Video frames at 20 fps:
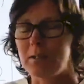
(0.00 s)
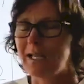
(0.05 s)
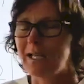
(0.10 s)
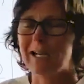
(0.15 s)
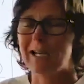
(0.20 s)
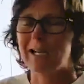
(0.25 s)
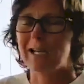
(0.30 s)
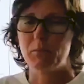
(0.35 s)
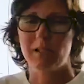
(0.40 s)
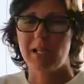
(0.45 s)
like,
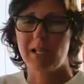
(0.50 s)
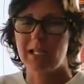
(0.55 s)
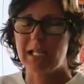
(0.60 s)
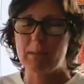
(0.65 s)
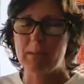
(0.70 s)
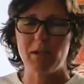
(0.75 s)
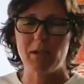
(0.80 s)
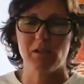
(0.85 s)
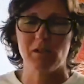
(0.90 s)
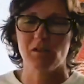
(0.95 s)
I'm just like, let
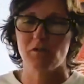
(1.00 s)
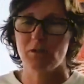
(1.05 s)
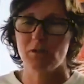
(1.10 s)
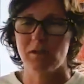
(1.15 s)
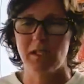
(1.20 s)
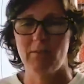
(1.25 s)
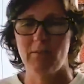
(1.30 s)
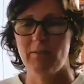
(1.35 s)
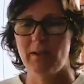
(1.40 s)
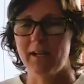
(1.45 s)
me just
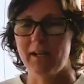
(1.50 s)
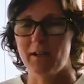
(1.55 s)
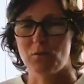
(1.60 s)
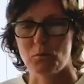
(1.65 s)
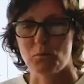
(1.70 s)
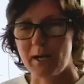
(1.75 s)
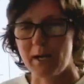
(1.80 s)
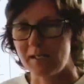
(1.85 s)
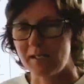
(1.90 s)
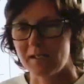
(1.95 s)
see if I can
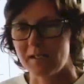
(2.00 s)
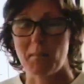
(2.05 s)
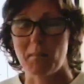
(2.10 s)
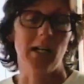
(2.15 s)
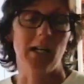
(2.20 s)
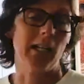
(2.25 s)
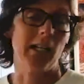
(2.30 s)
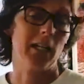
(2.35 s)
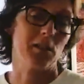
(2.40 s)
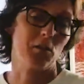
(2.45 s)
raise the
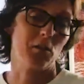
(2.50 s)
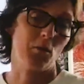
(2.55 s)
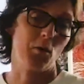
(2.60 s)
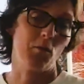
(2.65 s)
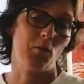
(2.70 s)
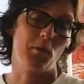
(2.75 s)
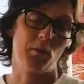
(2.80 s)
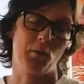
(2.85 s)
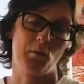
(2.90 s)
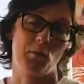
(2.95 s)
money. So
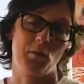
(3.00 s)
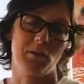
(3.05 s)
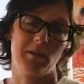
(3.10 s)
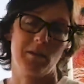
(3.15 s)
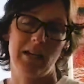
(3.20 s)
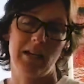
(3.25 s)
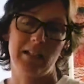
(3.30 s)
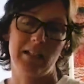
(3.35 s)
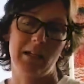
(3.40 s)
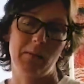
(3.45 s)
over the course of the
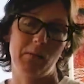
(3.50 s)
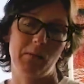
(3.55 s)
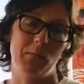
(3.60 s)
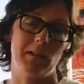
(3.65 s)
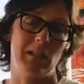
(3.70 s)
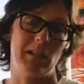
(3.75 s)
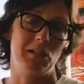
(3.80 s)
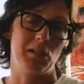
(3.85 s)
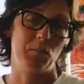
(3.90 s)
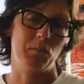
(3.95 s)
last couple of
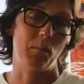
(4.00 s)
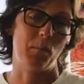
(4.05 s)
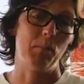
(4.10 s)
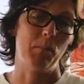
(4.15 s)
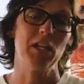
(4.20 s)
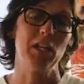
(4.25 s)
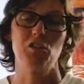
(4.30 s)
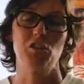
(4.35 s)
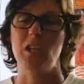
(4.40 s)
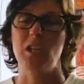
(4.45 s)
months, I've just been
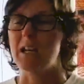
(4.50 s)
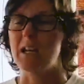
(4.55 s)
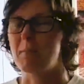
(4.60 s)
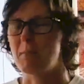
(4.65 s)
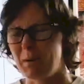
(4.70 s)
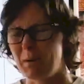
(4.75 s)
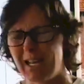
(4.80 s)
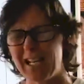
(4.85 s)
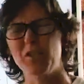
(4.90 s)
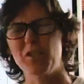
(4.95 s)
pitching and
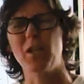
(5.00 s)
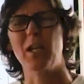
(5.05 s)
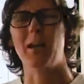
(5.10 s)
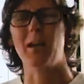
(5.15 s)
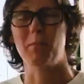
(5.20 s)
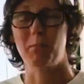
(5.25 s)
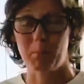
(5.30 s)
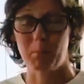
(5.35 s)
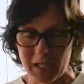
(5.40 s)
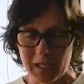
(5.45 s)
pitching
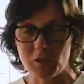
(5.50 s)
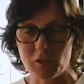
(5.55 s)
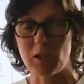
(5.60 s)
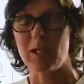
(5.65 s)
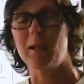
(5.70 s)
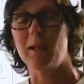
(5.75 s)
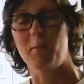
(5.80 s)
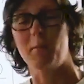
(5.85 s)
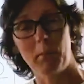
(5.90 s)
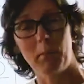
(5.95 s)
and
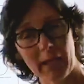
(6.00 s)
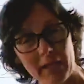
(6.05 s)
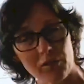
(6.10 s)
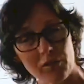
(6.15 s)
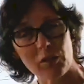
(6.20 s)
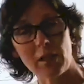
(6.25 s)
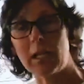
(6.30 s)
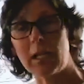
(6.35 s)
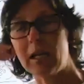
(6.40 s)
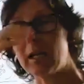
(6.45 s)
pitching and
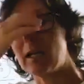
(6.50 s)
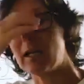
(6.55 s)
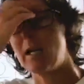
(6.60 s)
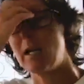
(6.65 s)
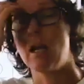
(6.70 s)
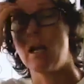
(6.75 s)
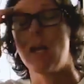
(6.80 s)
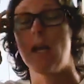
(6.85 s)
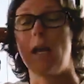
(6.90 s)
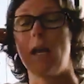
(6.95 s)
pitching,
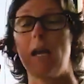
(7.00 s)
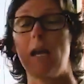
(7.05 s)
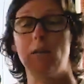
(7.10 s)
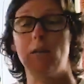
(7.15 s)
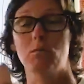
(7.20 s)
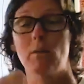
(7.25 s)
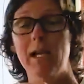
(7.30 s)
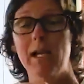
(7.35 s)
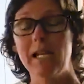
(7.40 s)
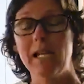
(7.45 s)

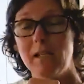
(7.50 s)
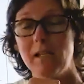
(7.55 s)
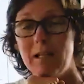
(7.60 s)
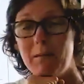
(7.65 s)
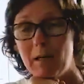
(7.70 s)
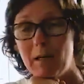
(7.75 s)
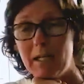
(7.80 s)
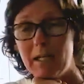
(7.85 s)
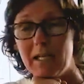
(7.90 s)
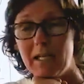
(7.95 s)
and raising
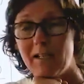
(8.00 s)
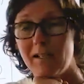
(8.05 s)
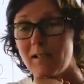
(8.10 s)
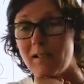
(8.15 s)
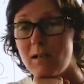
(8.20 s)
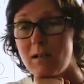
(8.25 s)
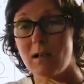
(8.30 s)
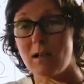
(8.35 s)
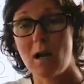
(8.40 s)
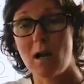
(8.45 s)
money is
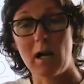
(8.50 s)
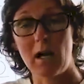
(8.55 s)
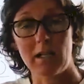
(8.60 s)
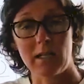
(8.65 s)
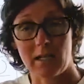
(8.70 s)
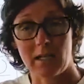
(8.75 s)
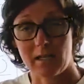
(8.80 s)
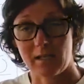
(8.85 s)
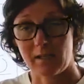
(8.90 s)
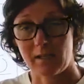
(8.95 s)

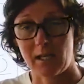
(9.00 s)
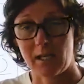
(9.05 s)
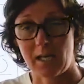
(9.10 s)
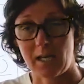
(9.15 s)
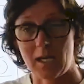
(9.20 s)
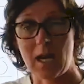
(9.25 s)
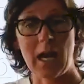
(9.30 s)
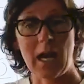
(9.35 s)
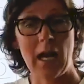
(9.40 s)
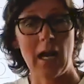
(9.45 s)
not
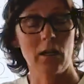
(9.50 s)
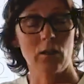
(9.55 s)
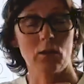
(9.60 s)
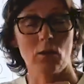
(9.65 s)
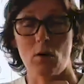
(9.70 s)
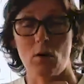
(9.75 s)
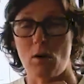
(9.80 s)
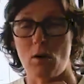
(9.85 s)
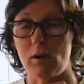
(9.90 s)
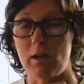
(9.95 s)
easy at
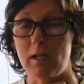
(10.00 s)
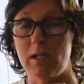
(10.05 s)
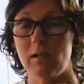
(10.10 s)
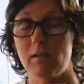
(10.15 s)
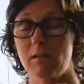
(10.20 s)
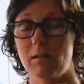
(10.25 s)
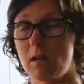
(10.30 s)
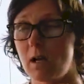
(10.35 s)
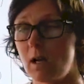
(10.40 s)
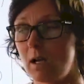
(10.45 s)
all. It
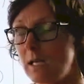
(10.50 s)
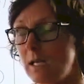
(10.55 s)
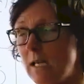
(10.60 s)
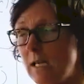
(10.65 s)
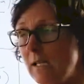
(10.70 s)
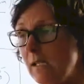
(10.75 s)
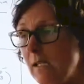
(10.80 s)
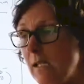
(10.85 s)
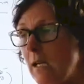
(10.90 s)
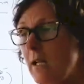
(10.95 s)
is not
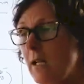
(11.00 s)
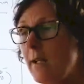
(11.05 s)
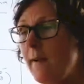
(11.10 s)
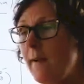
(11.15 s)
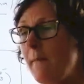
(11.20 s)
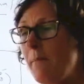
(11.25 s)
easy.